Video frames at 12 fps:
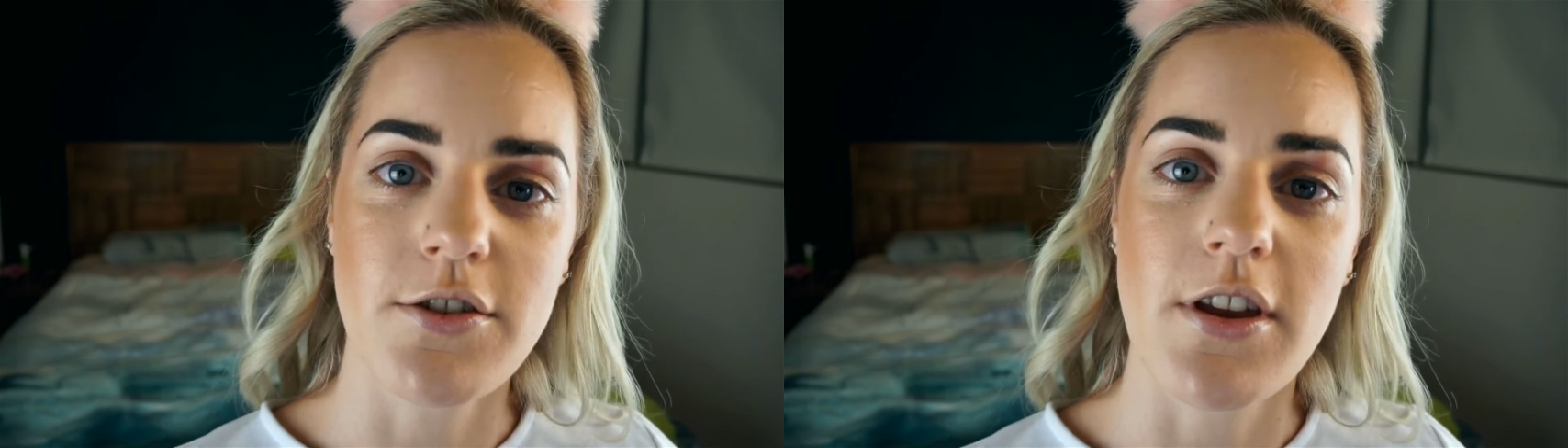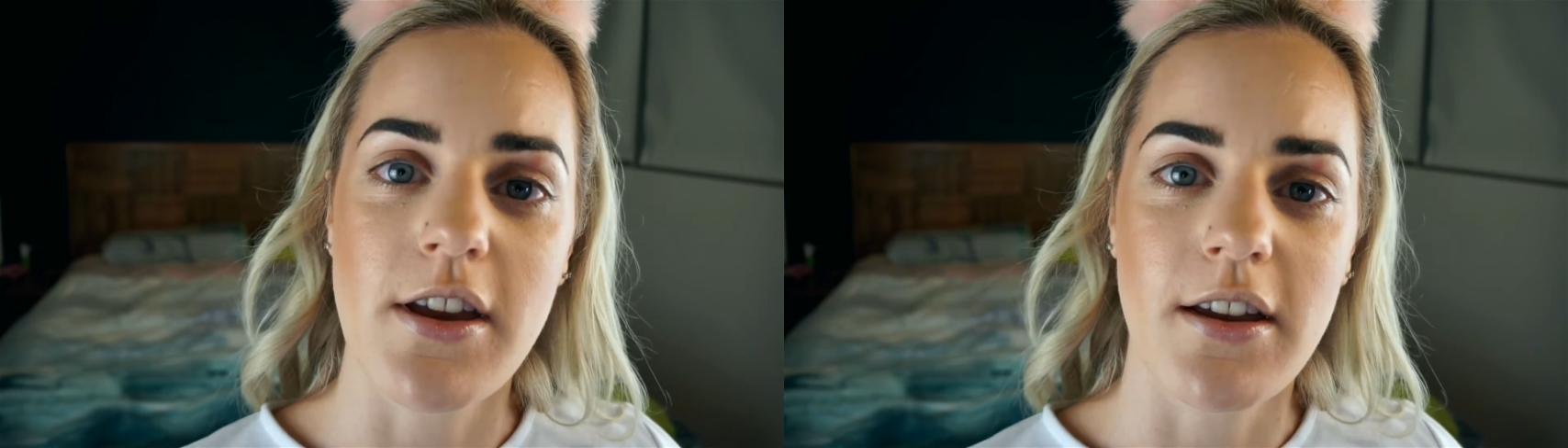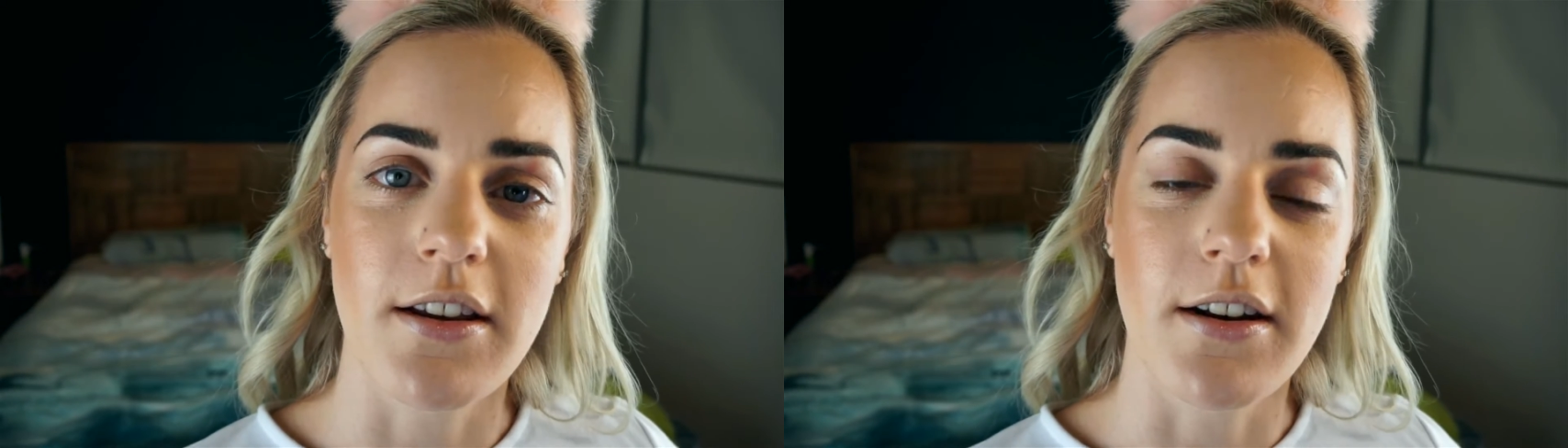or
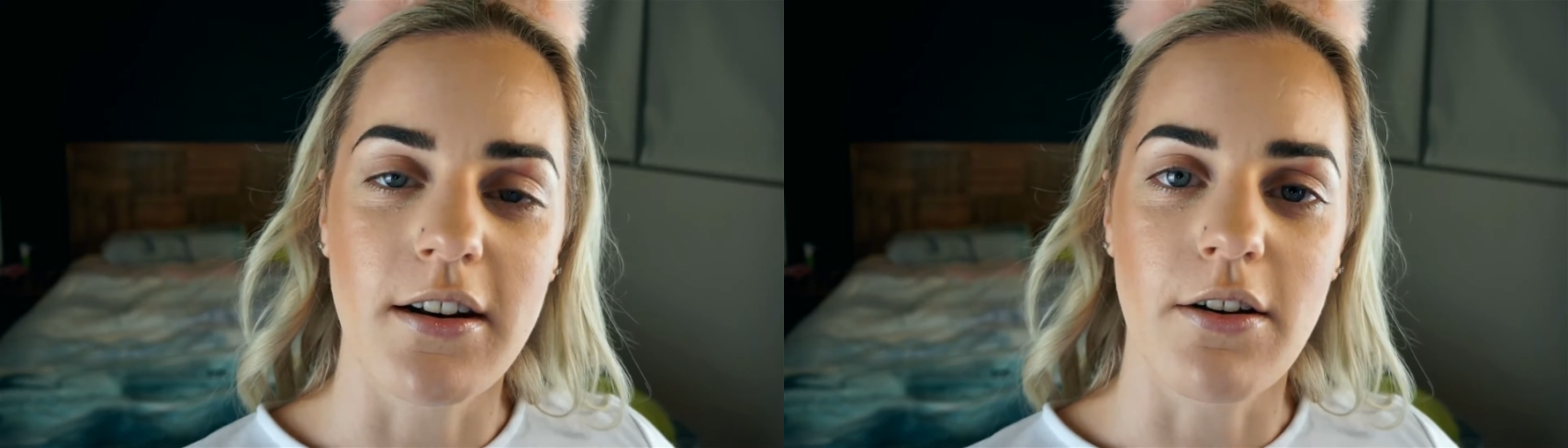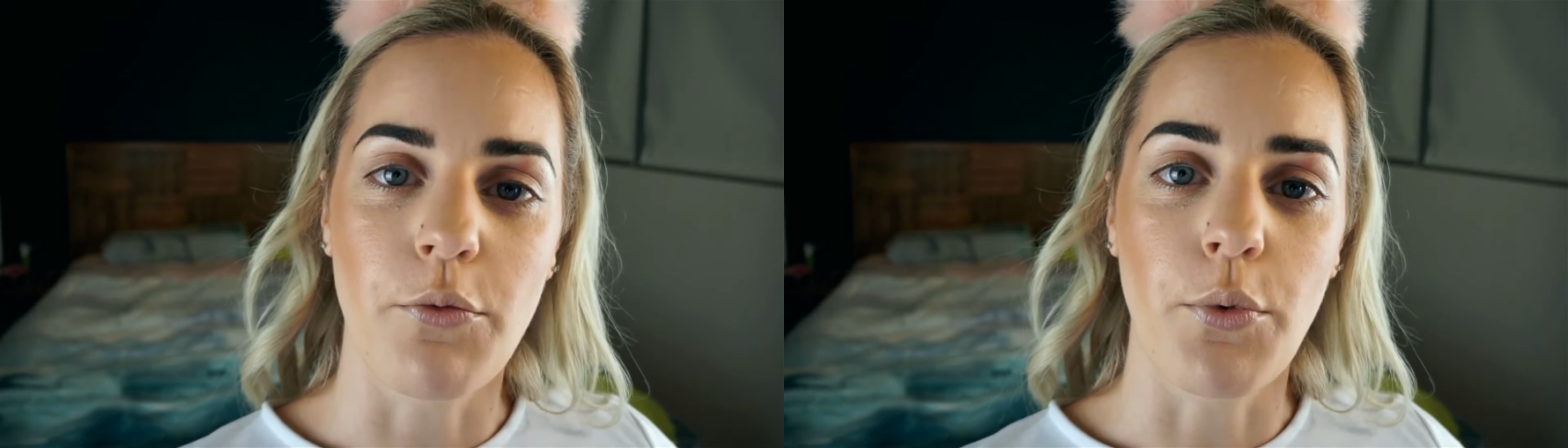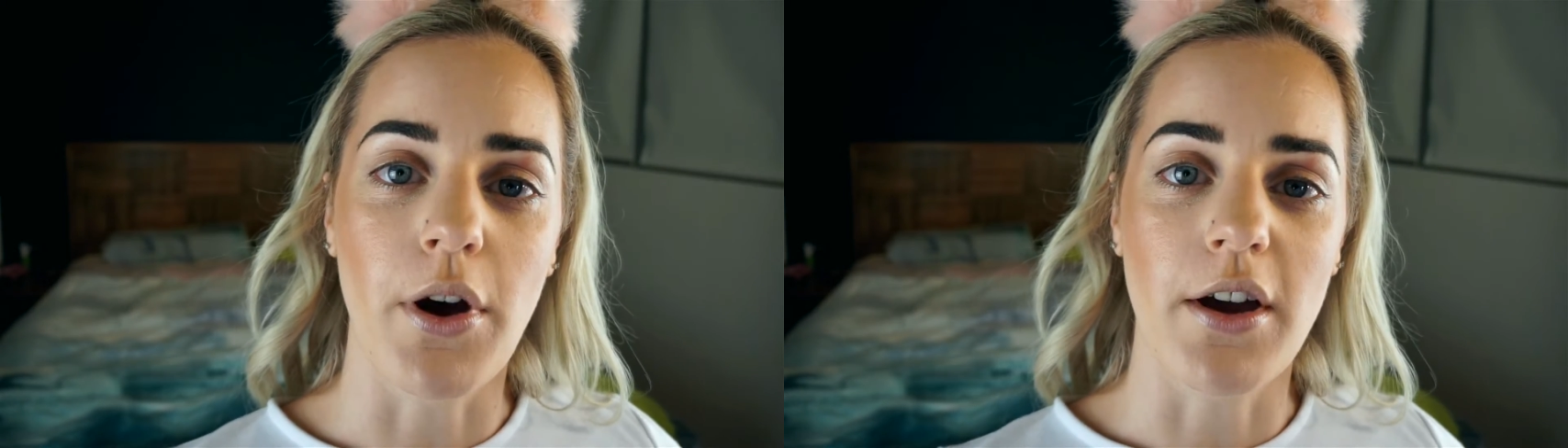you
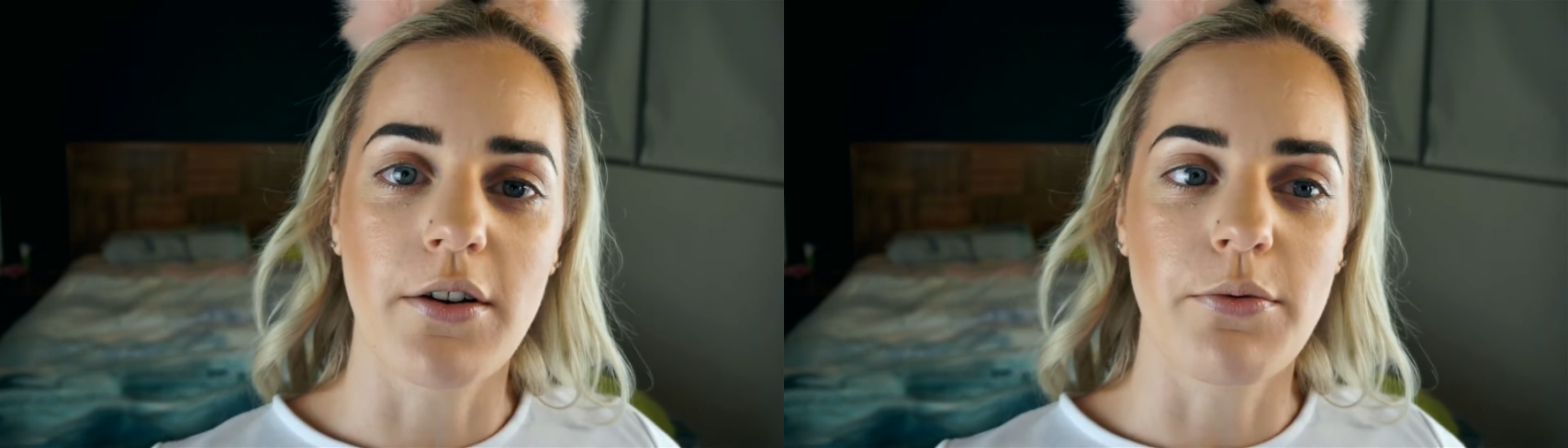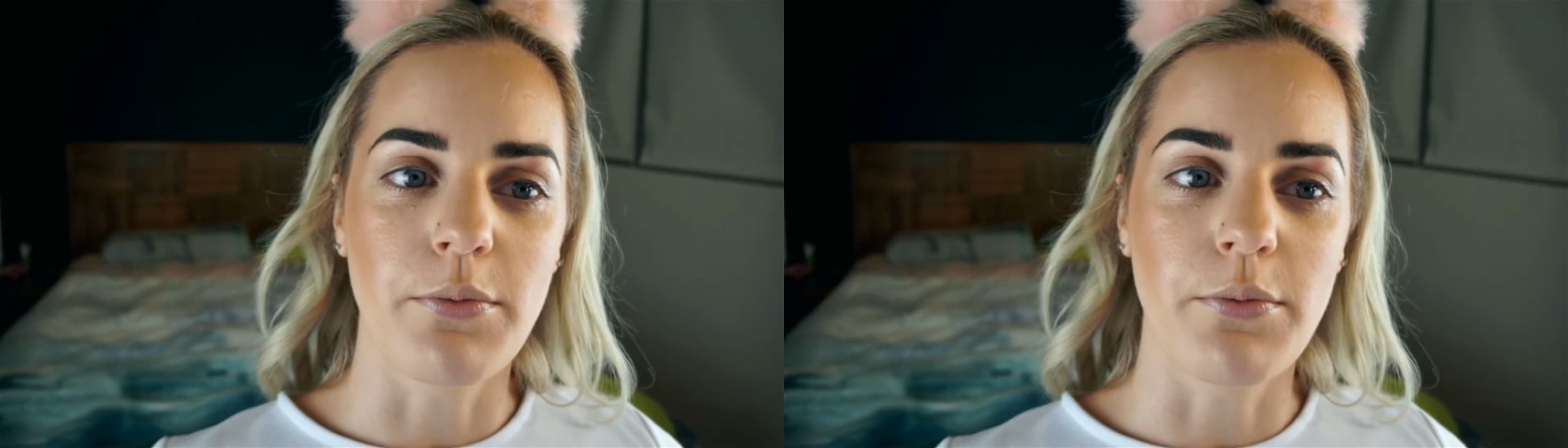can work